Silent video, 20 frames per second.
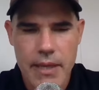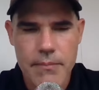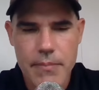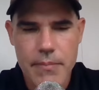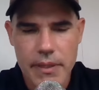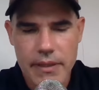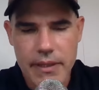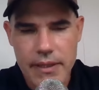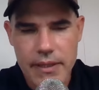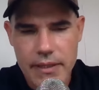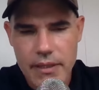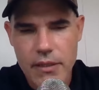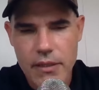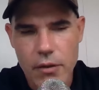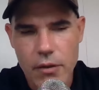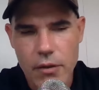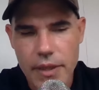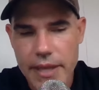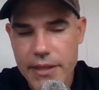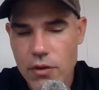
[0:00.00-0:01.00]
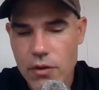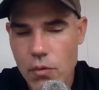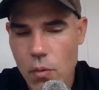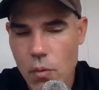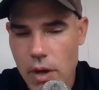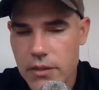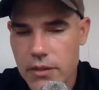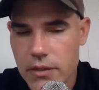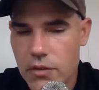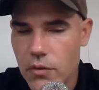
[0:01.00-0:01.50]
but they do
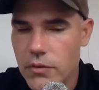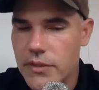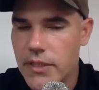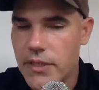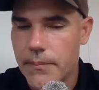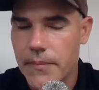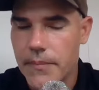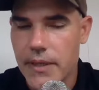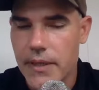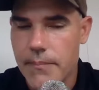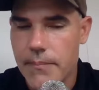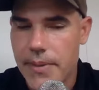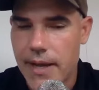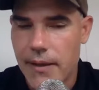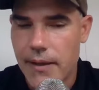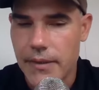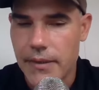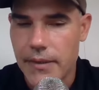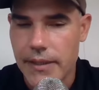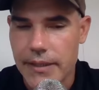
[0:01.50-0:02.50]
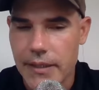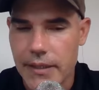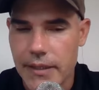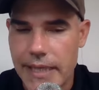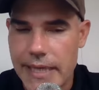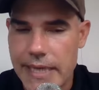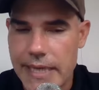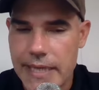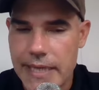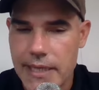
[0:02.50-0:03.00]
want to do something about their
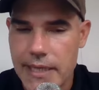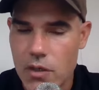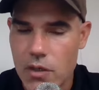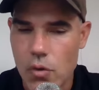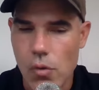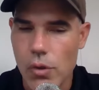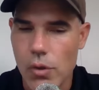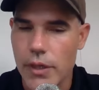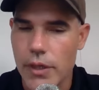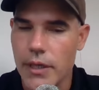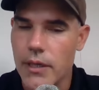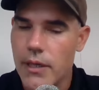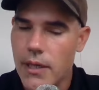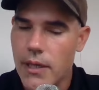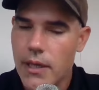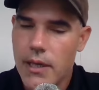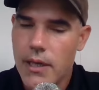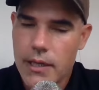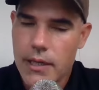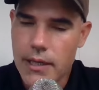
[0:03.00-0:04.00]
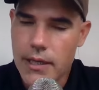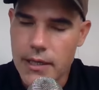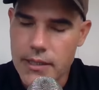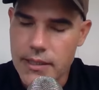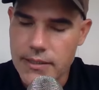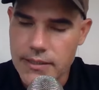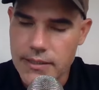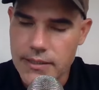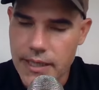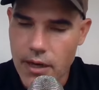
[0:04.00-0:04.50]
heating and cooling
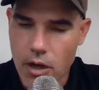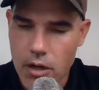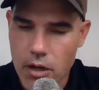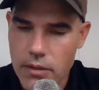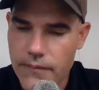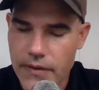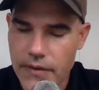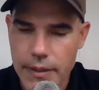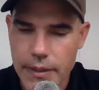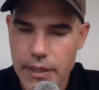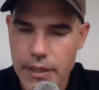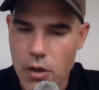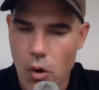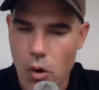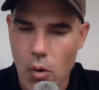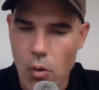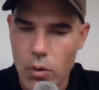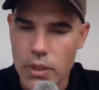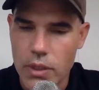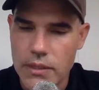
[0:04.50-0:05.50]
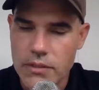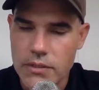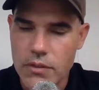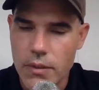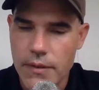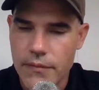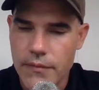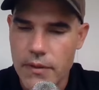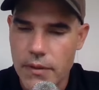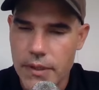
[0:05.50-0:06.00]
because they are very cold. And so
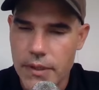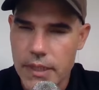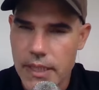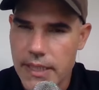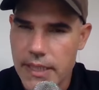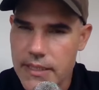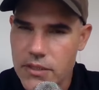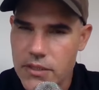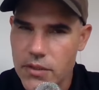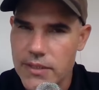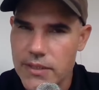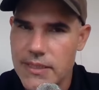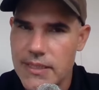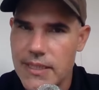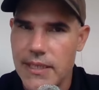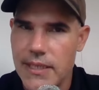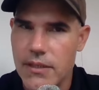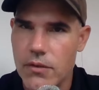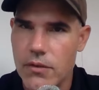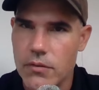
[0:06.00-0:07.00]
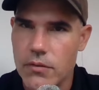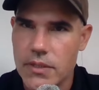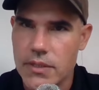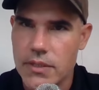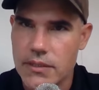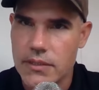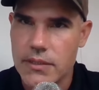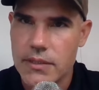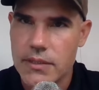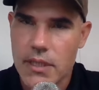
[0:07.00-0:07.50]
even though their electricity use
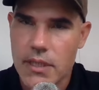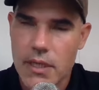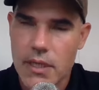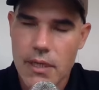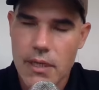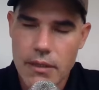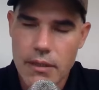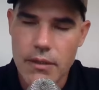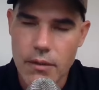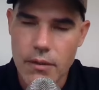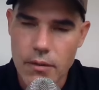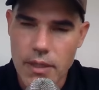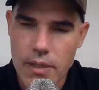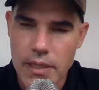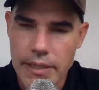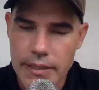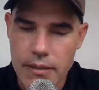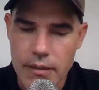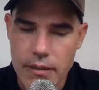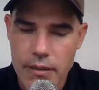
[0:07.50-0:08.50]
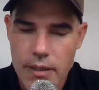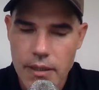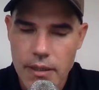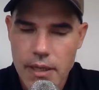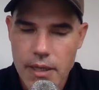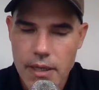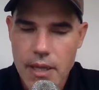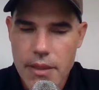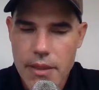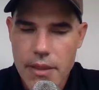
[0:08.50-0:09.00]
is, cleaner,
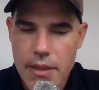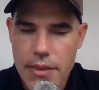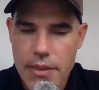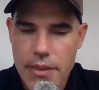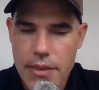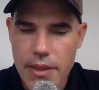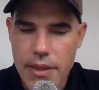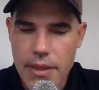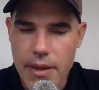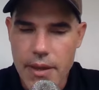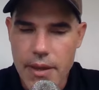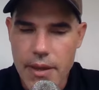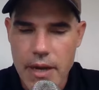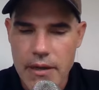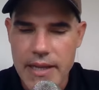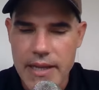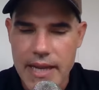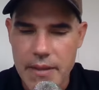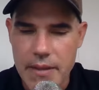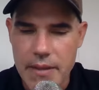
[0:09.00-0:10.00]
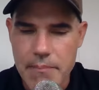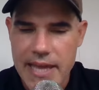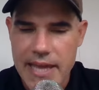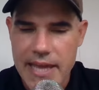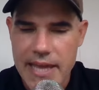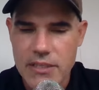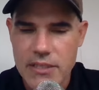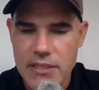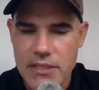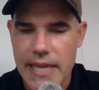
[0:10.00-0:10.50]
they want to figure out how to
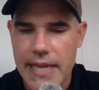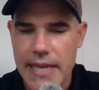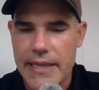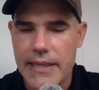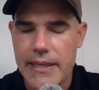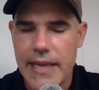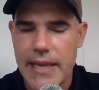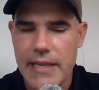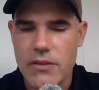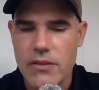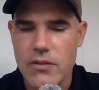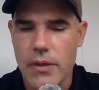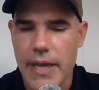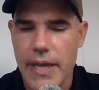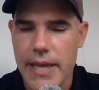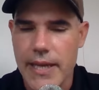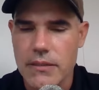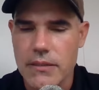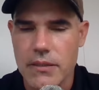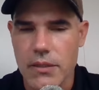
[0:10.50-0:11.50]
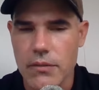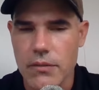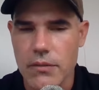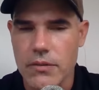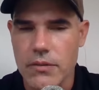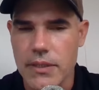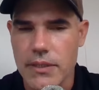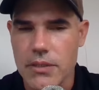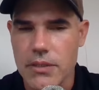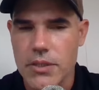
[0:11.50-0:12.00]
manage that natural gas
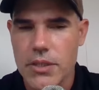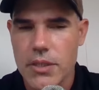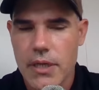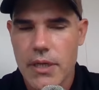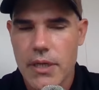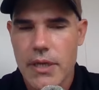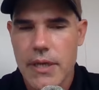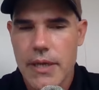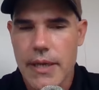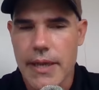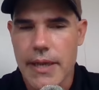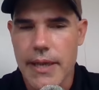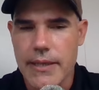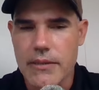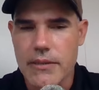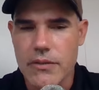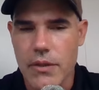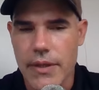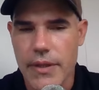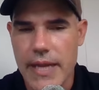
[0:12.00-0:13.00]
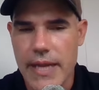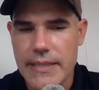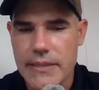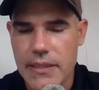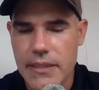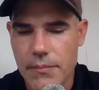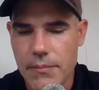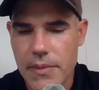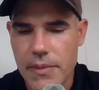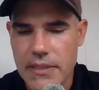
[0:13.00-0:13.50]
usage. And so that's
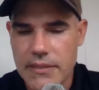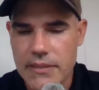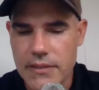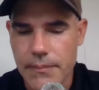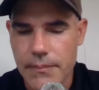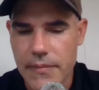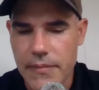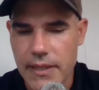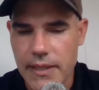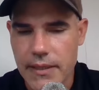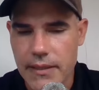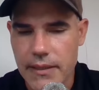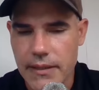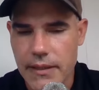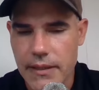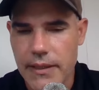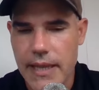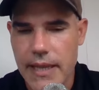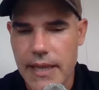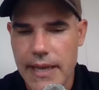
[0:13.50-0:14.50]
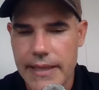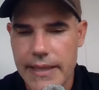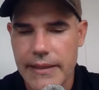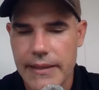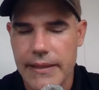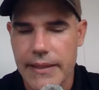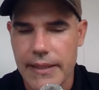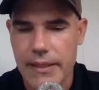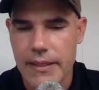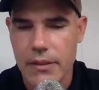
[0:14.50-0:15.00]
going to be something
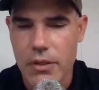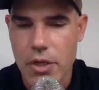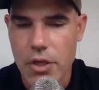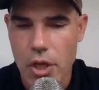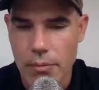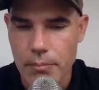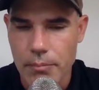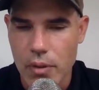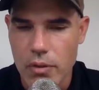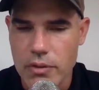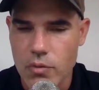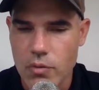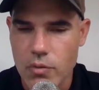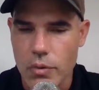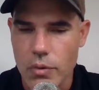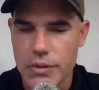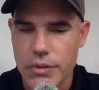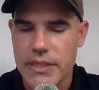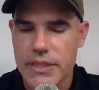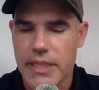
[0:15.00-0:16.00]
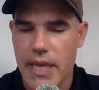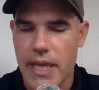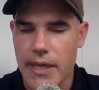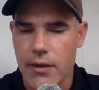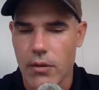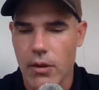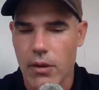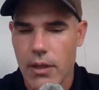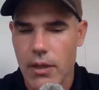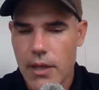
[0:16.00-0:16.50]
that their numbers will
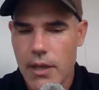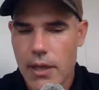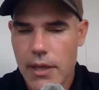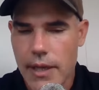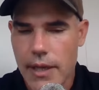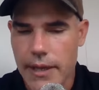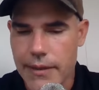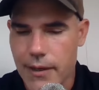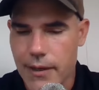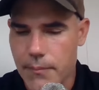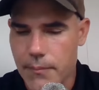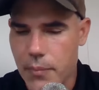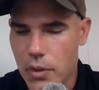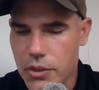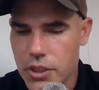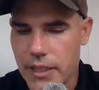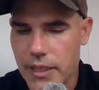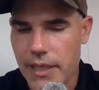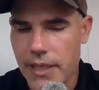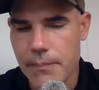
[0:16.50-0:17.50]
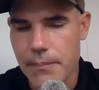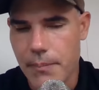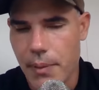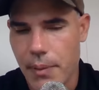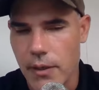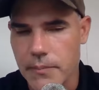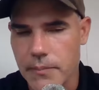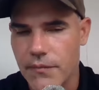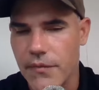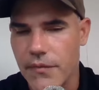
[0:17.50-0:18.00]
scale. And they're pushing heat
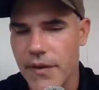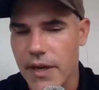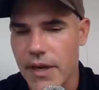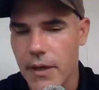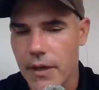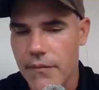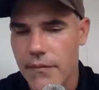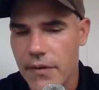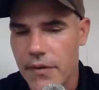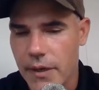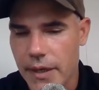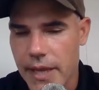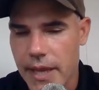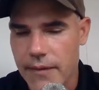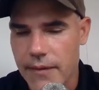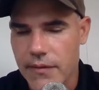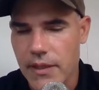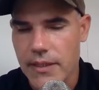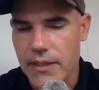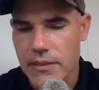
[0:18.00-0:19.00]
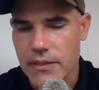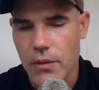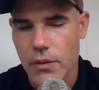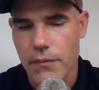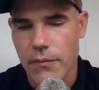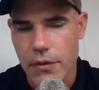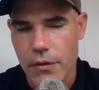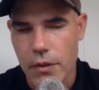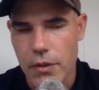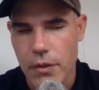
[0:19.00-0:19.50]
pumps very, very heavily. So
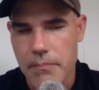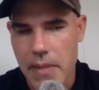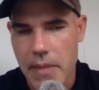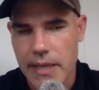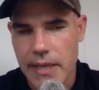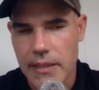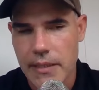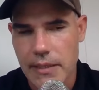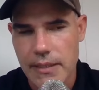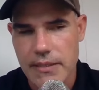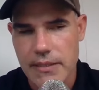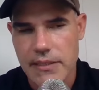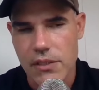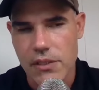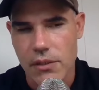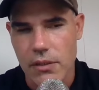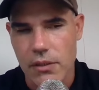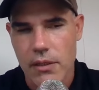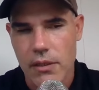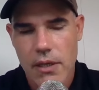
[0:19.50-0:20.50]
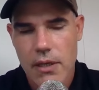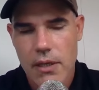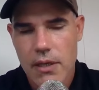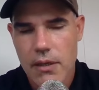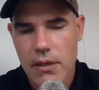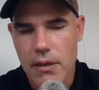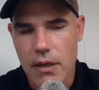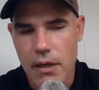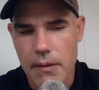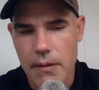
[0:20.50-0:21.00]
if you're a Maine listener,
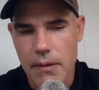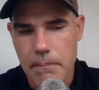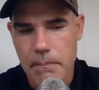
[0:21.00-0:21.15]
uh,